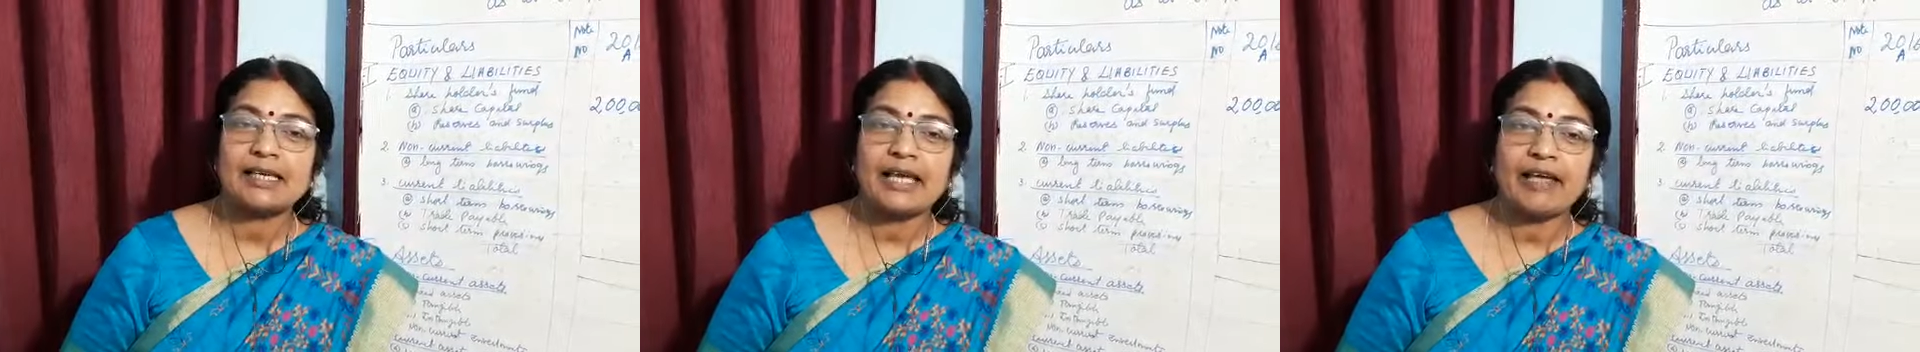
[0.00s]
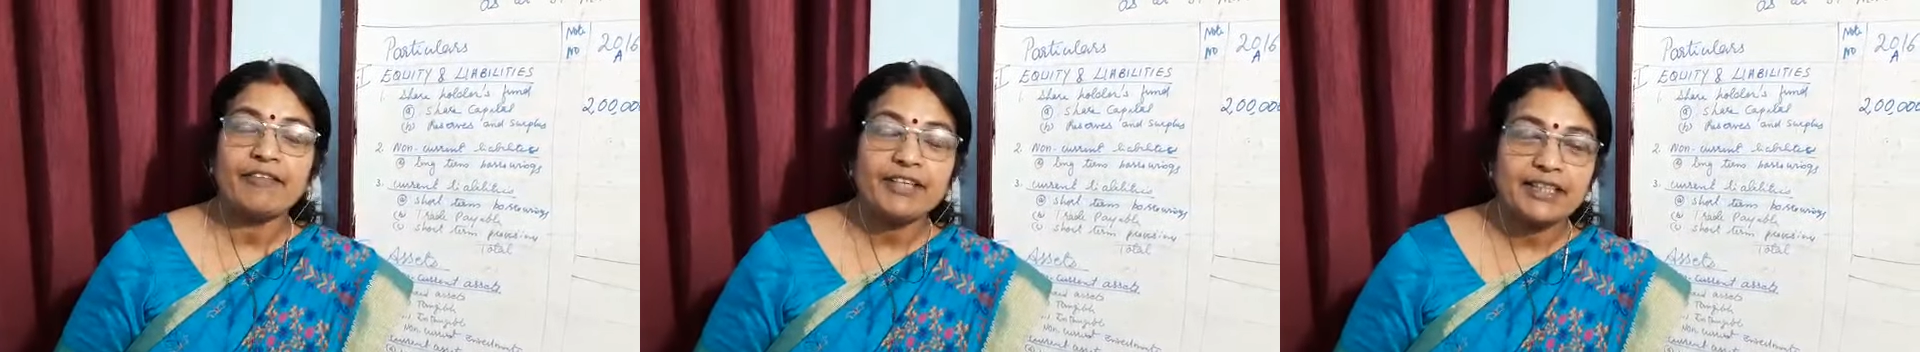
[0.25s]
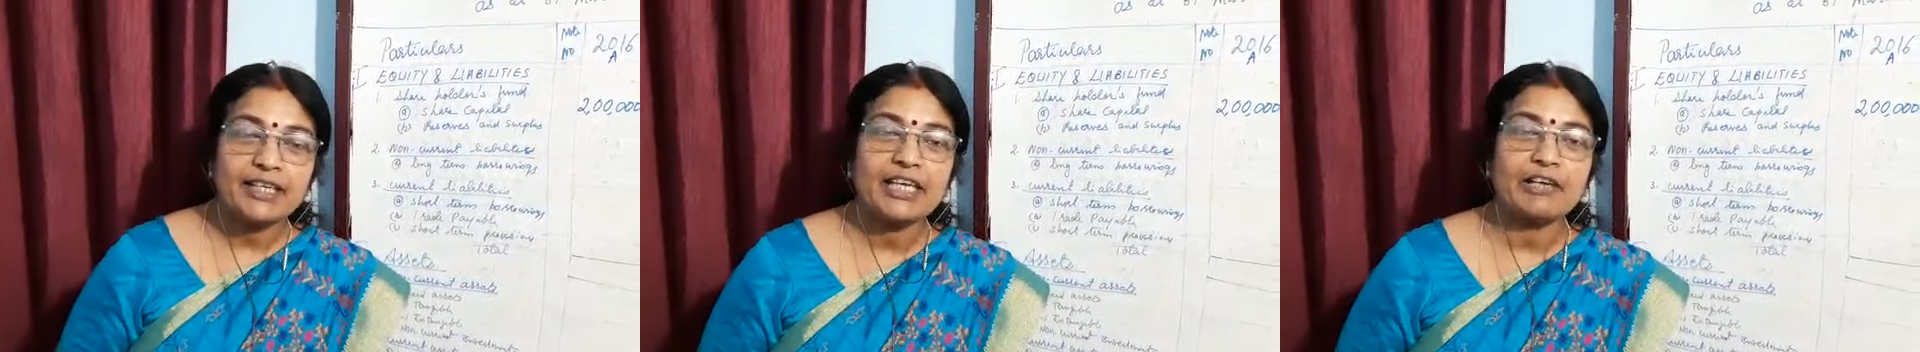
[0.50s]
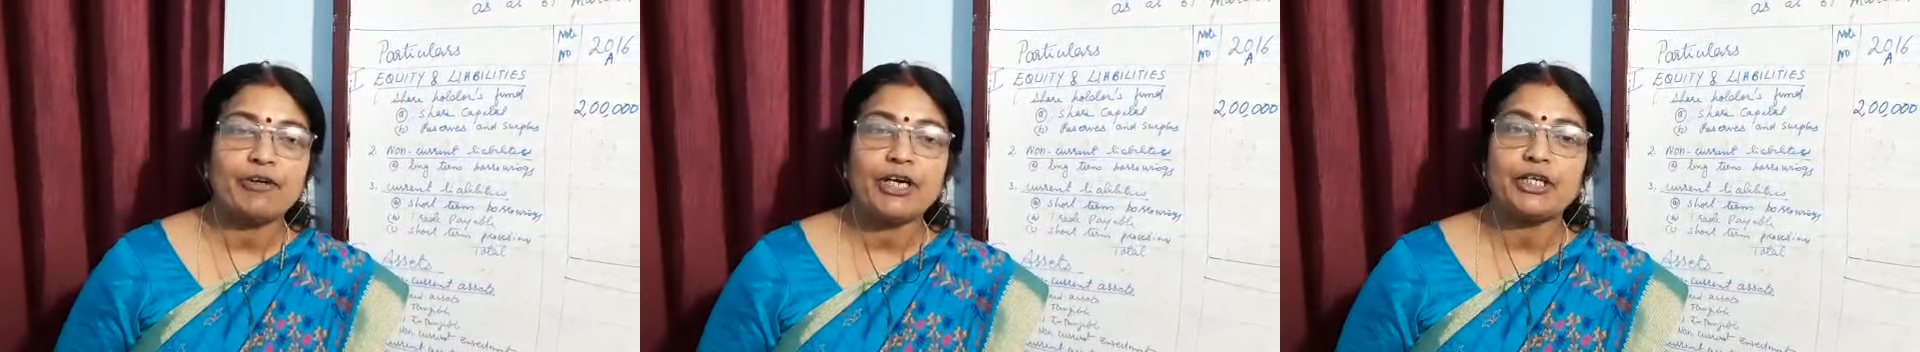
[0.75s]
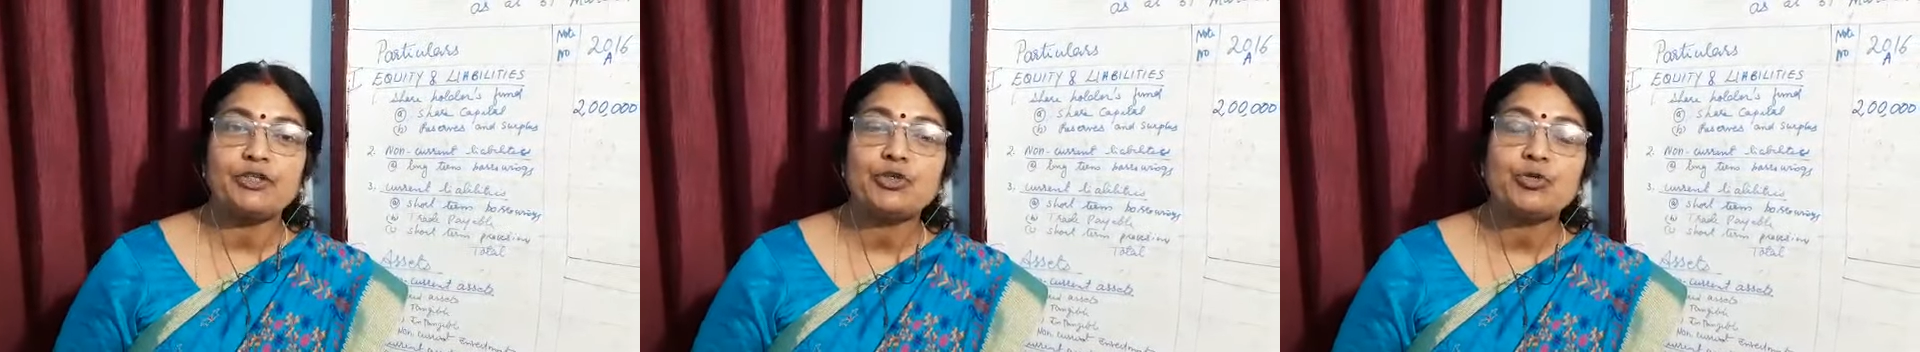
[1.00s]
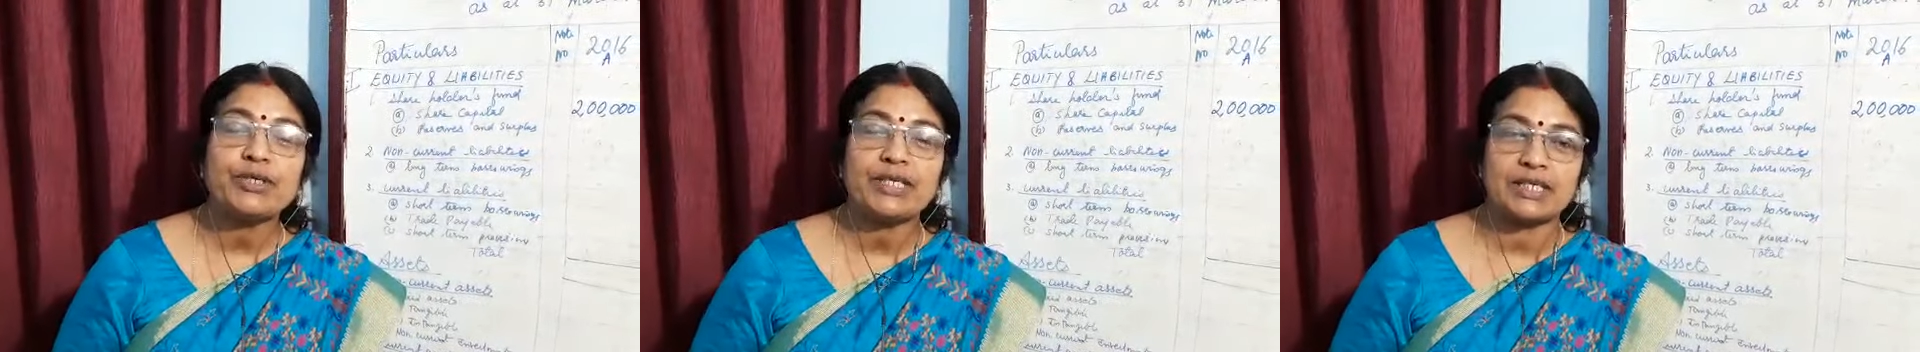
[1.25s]
everything given in
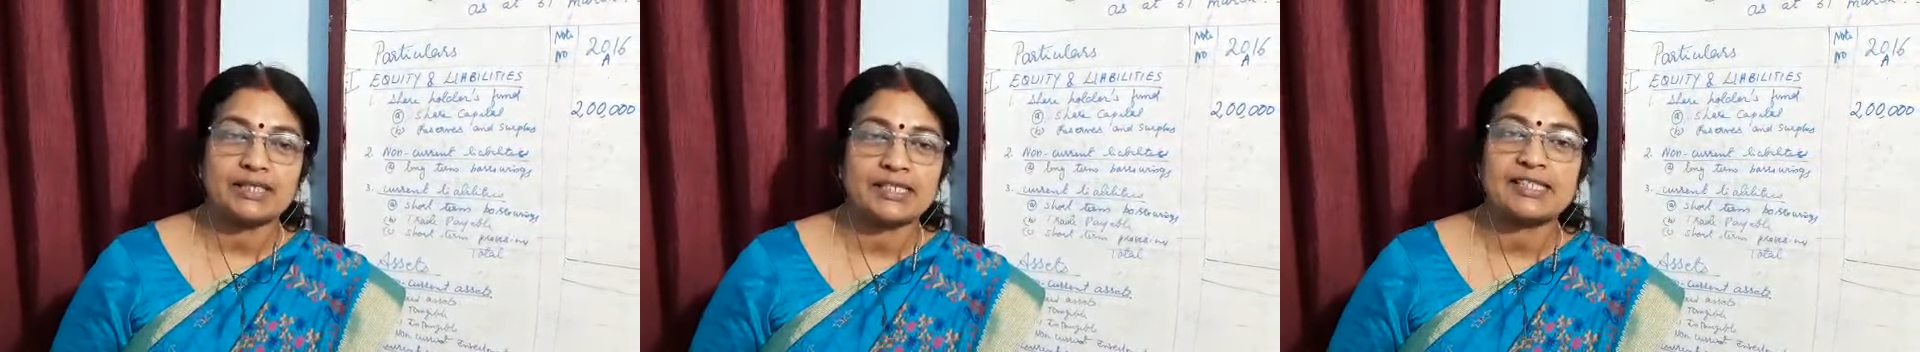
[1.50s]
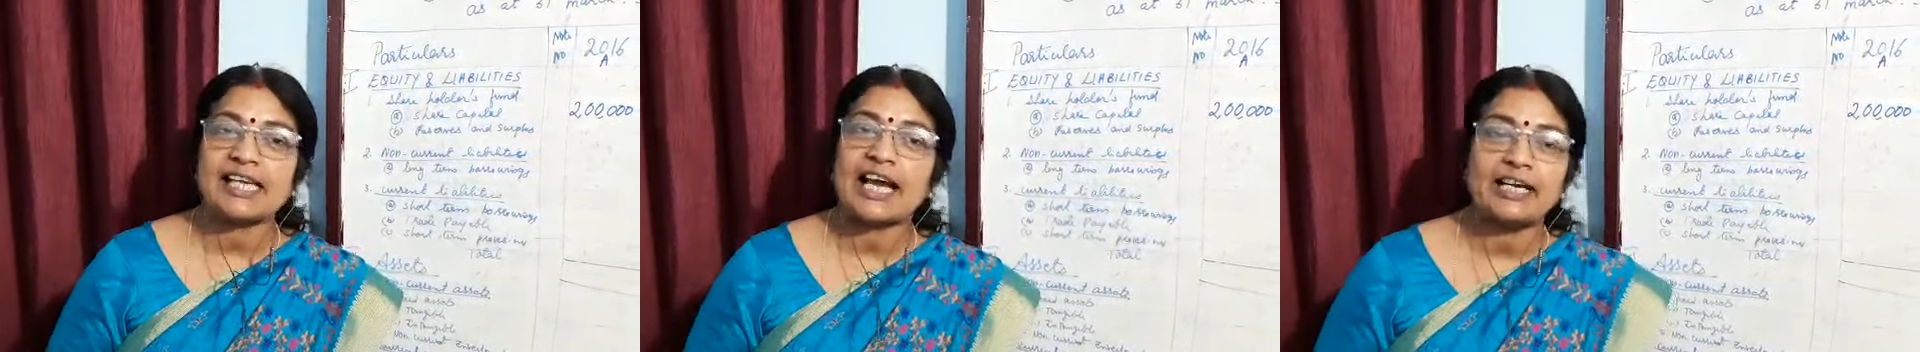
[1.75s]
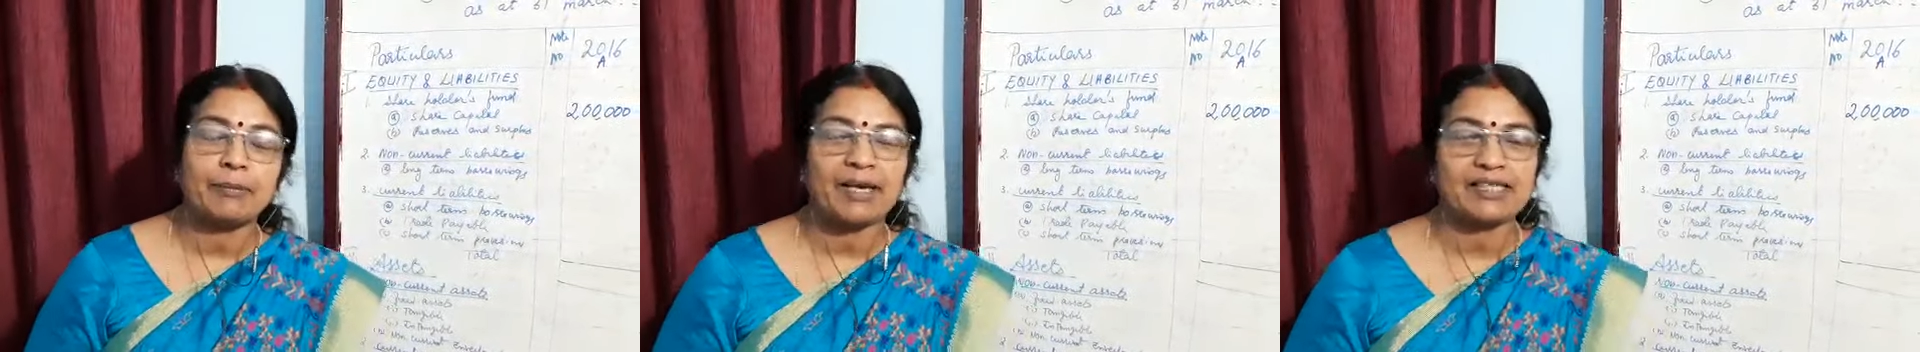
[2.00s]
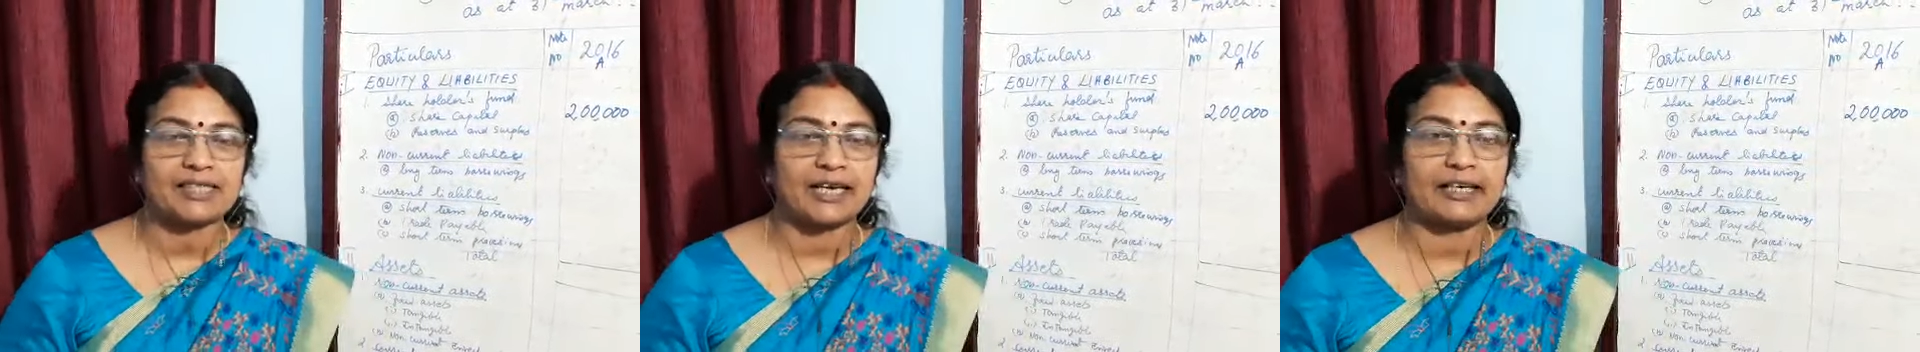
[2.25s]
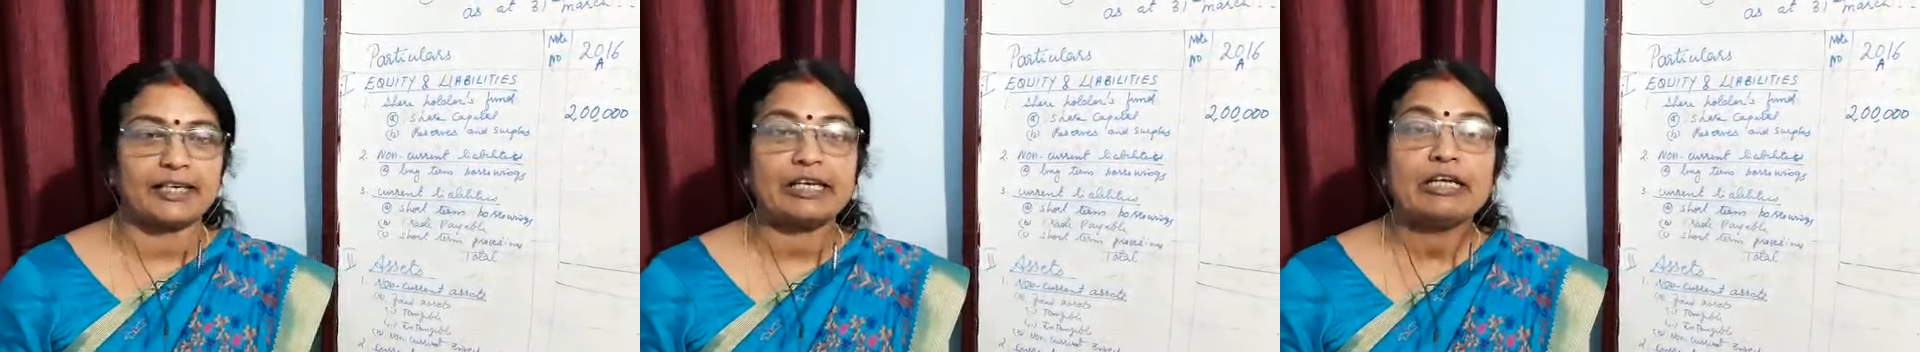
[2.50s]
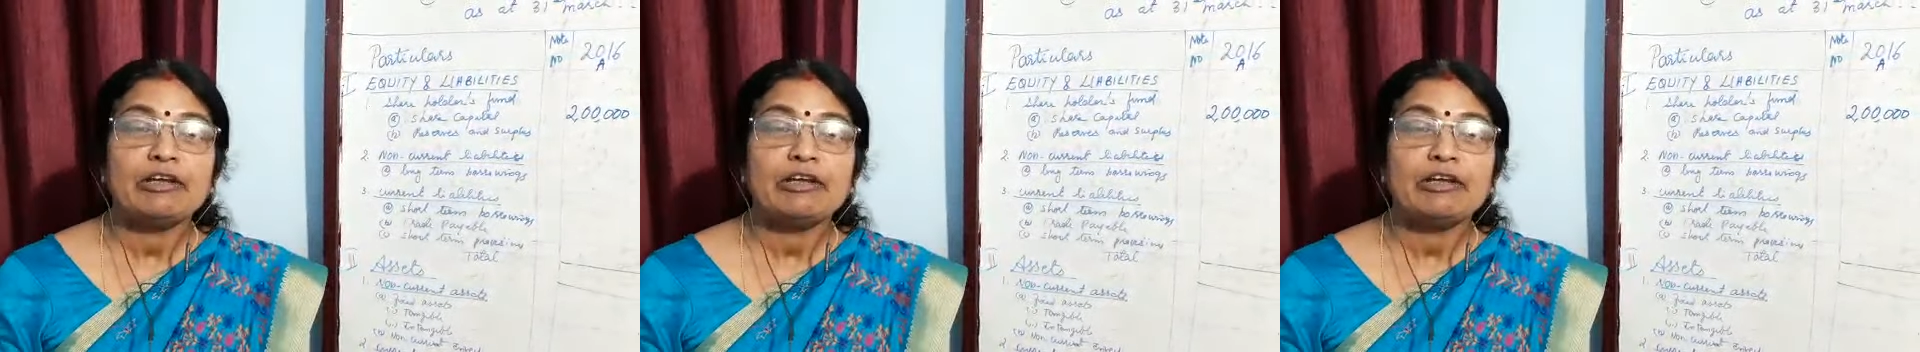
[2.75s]
2 years side by side.